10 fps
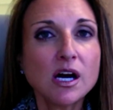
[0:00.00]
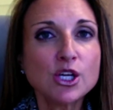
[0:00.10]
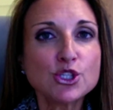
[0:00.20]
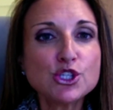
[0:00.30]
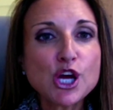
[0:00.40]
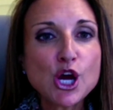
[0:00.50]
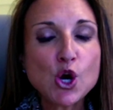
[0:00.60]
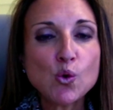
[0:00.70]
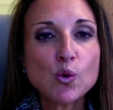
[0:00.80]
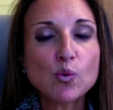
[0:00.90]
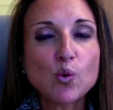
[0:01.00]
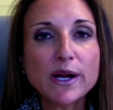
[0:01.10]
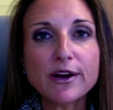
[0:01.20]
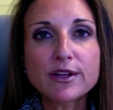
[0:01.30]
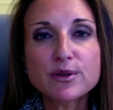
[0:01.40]
So what
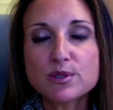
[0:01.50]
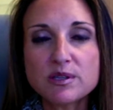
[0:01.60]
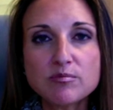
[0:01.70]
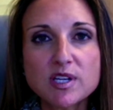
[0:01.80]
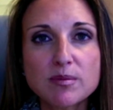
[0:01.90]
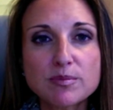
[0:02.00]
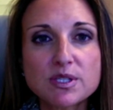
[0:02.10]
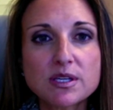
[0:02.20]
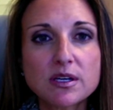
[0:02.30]
are those symptoms?